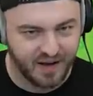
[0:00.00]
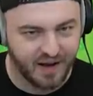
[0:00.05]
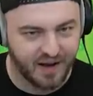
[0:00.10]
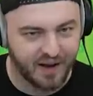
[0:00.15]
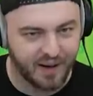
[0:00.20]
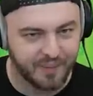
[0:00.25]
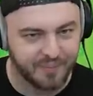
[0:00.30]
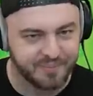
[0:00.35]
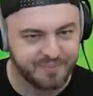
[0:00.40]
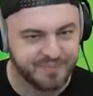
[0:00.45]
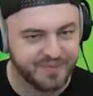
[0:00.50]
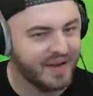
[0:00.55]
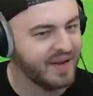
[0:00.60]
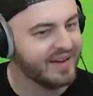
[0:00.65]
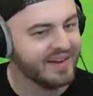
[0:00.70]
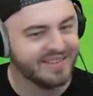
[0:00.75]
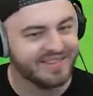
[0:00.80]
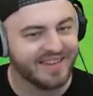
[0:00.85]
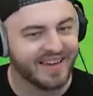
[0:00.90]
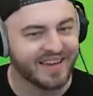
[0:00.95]
Um, Wait.
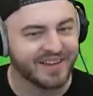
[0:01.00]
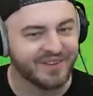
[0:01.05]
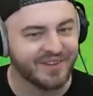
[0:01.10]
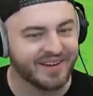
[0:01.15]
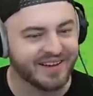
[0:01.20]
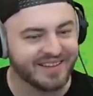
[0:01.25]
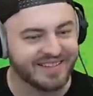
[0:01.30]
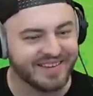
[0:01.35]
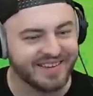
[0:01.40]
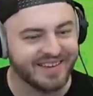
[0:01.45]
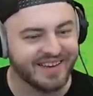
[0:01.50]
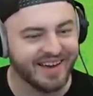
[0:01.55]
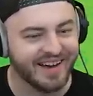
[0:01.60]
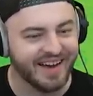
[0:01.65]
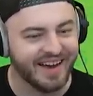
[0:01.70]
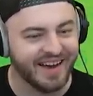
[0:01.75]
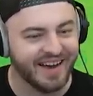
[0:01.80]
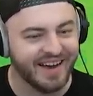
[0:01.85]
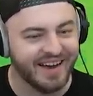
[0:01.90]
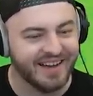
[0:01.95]
Take a look oh. at the
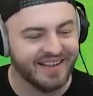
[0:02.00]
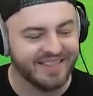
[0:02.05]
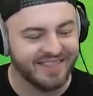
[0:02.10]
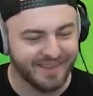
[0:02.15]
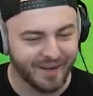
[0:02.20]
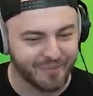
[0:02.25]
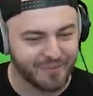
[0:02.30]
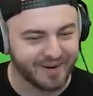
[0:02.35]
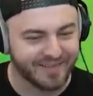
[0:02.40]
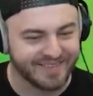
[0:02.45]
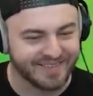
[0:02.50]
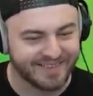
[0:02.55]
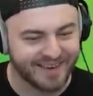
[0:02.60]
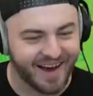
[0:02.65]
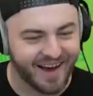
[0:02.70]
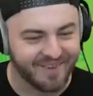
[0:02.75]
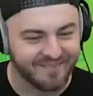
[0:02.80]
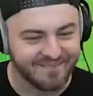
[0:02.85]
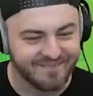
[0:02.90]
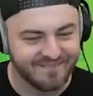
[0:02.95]
uh, number at the
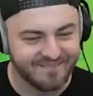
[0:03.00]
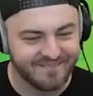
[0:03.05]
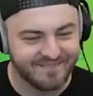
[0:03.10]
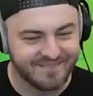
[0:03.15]
top.